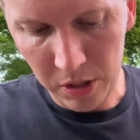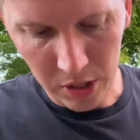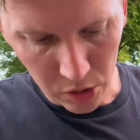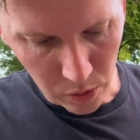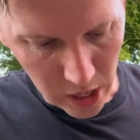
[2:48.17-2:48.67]

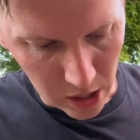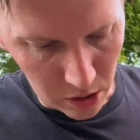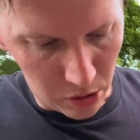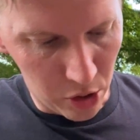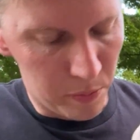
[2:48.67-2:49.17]
since we got it
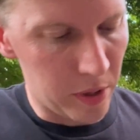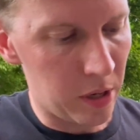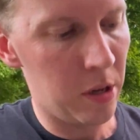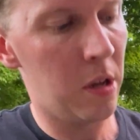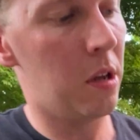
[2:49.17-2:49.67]
all
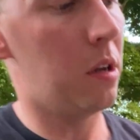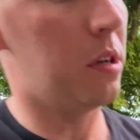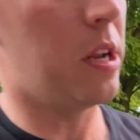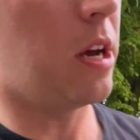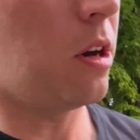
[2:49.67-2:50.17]
open.
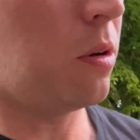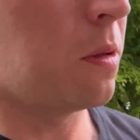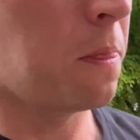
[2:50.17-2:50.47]
Now,